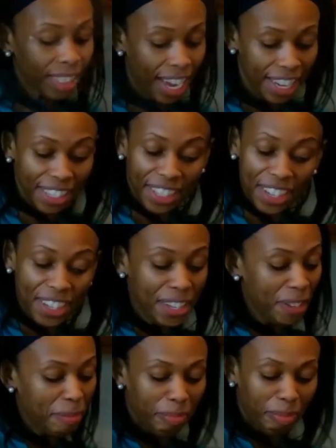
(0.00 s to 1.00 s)
Tastes
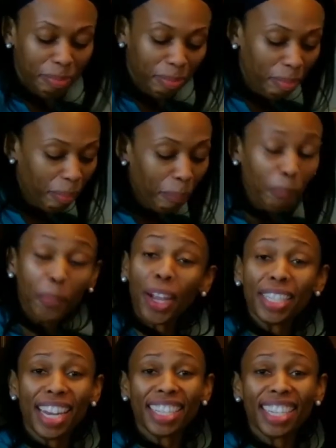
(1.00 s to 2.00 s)
good.
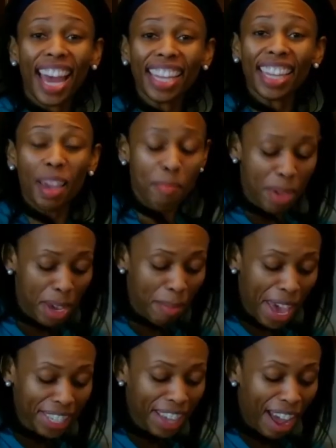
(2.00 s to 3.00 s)
Tastes like that Big
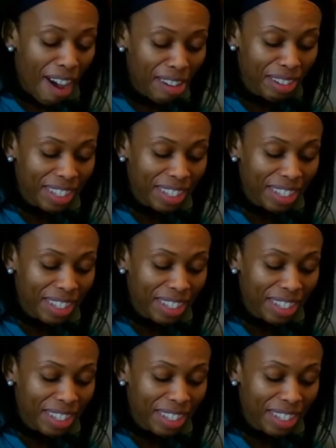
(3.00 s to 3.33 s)
Mac sauce.